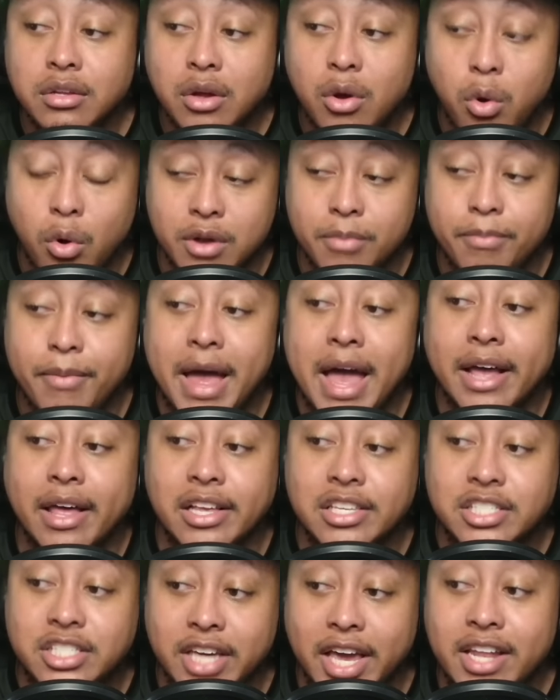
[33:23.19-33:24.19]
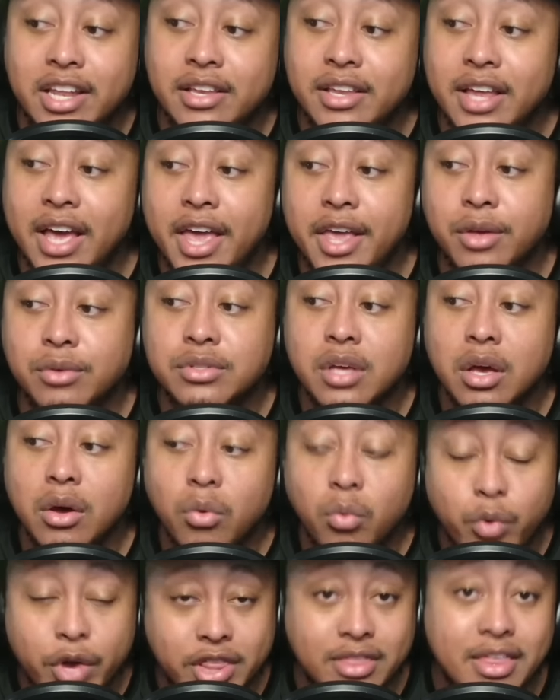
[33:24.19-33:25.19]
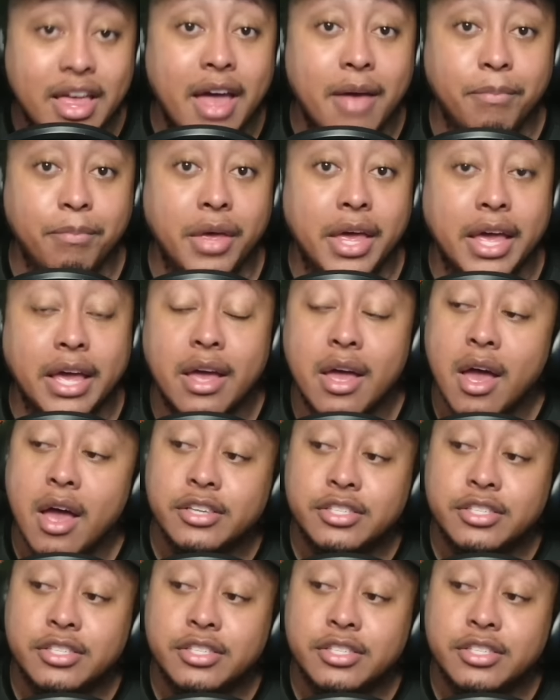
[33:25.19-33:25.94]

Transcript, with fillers: quarterback Jayden Daniels with that pick.